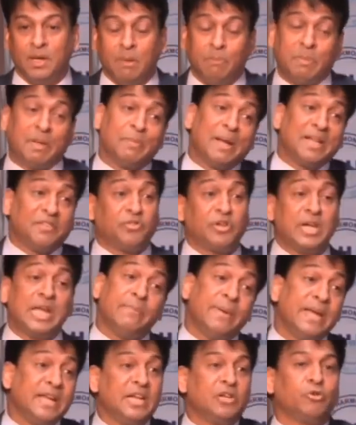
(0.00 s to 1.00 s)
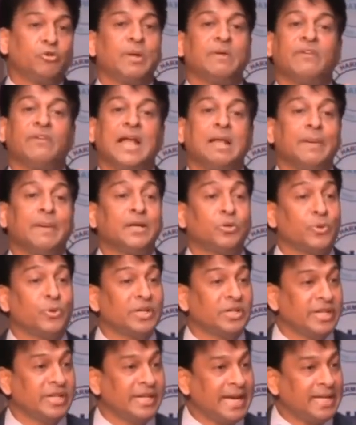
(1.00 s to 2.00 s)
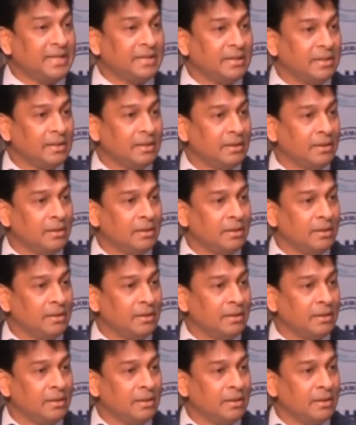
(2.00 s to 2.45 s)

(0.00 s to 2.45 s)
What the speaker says: but my 3B need to be filed by 20th.